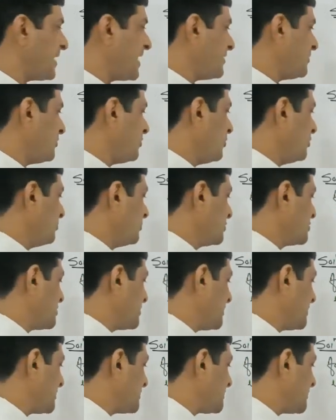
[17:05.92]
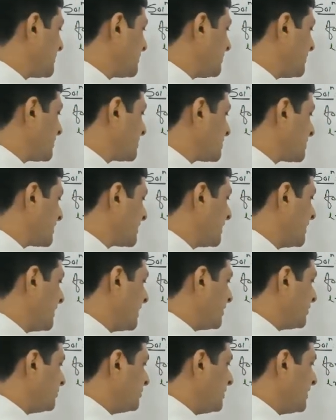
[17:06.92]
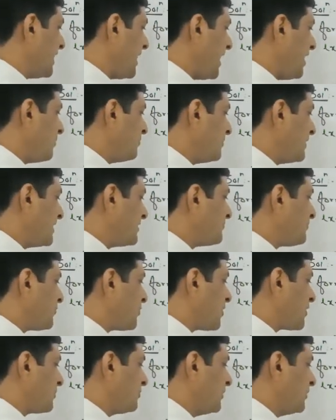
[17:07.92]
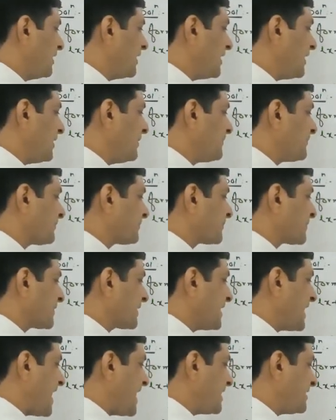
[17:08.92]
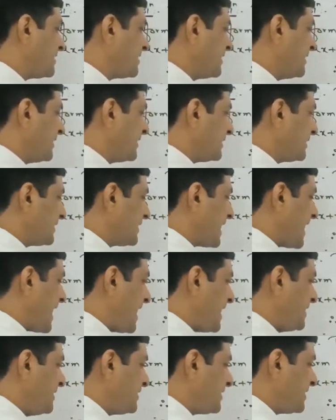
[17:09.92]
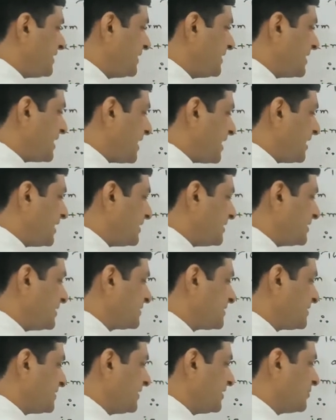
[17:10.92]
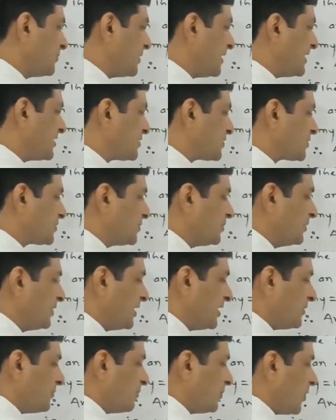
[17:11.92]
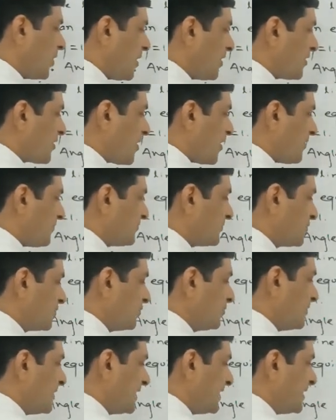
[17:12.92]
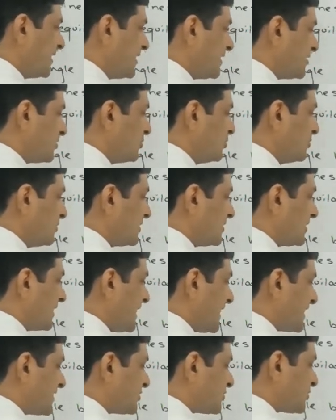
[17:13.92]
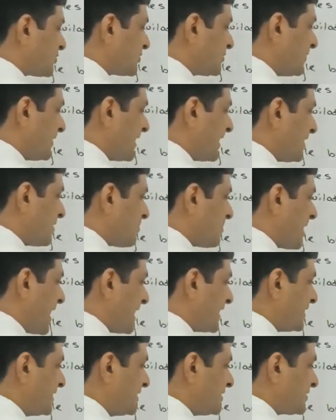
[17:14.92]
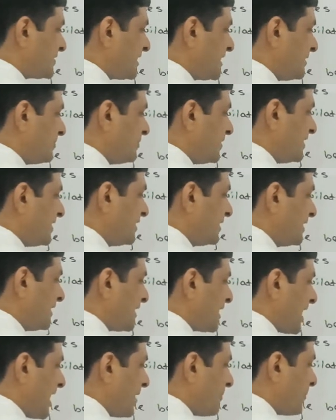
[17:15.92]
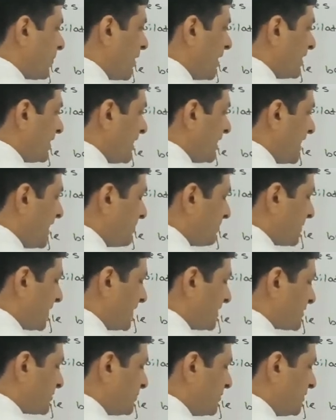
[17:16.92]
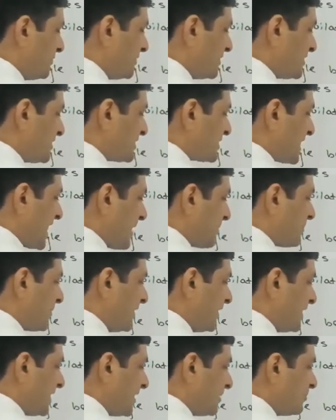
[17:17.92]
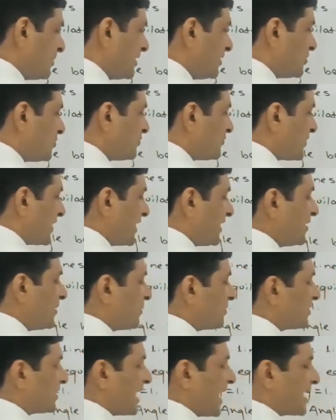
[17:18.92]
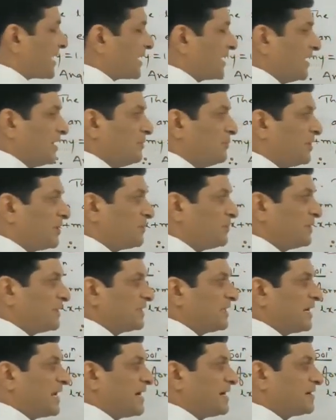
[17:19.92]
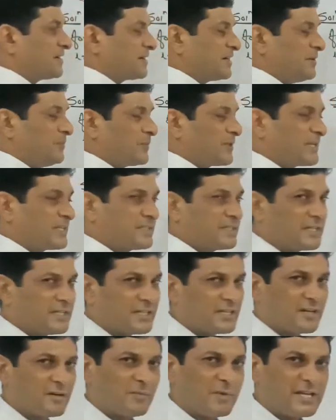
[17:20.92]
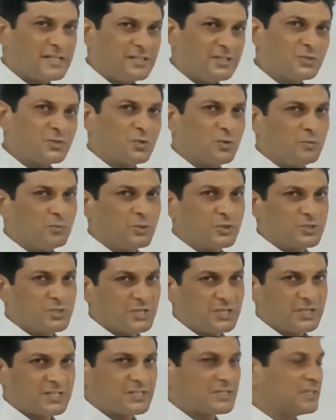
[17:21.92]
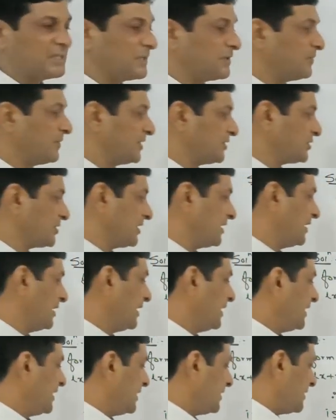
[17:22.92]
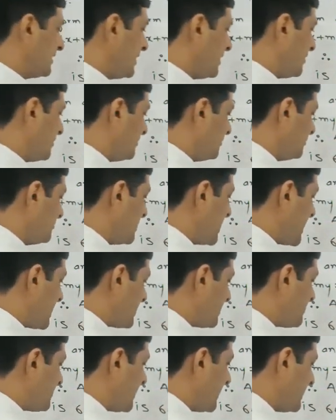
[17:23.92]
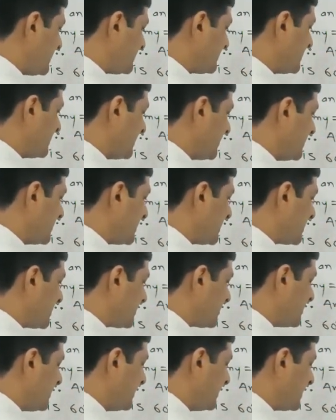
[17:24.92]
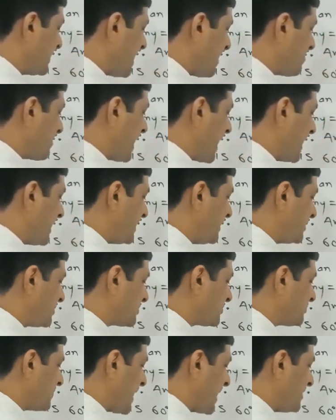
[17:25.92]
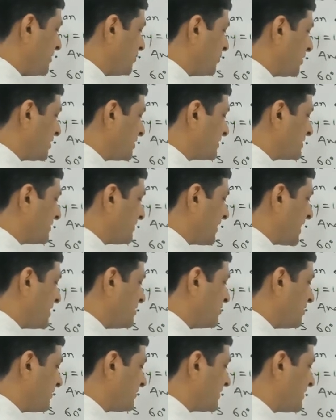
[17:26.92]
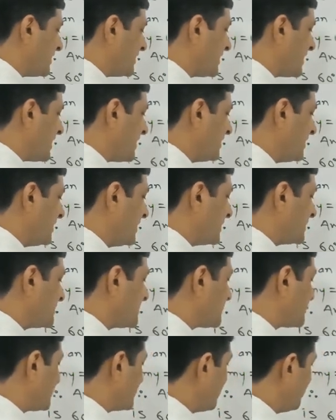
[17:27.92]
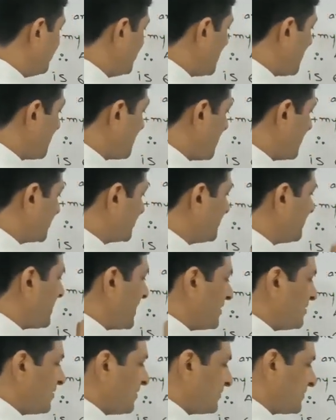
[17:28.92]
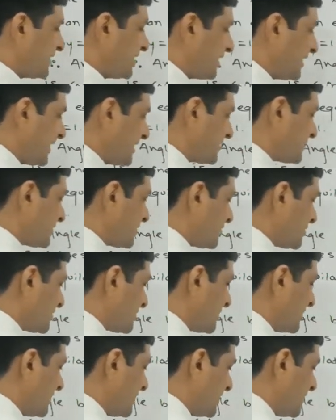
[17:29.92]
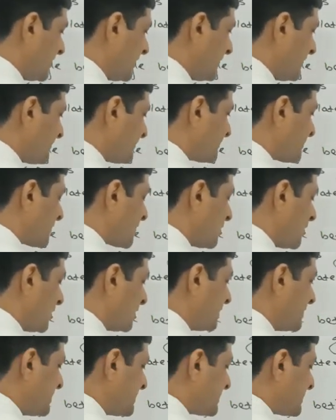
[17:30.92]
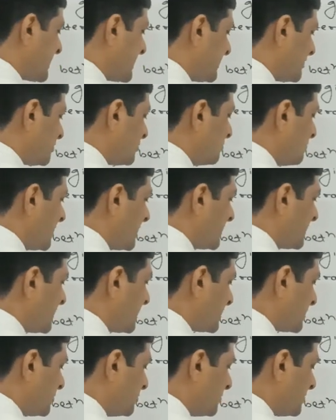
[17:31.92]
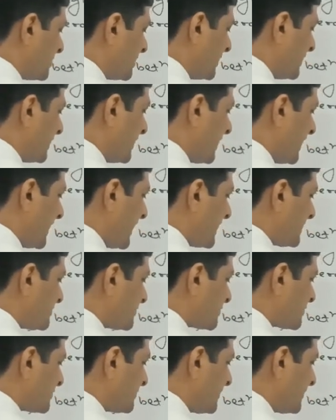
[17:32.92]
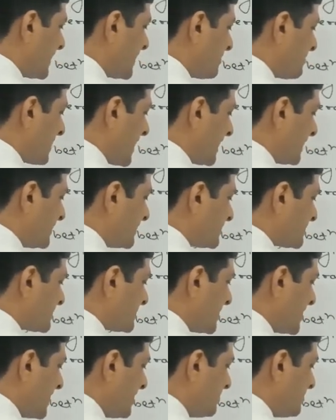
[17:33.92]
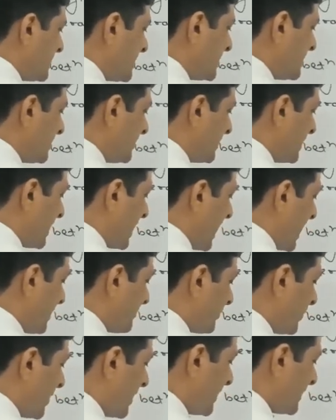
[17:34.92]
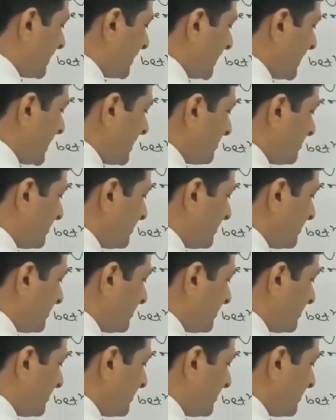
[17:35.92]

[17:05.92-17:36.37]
by homogeneous equation. We have one formula that tan theta is equals to mod of 2 under root h square minus ab upon a plus b, which is applicable to find out angle between the line represented by this homogeneous equation. Now we are replacing here theta by its value. What is the value of theta? Just now we have got the value of theta is 60 degree. On this side 2 under root h square minus ab upon a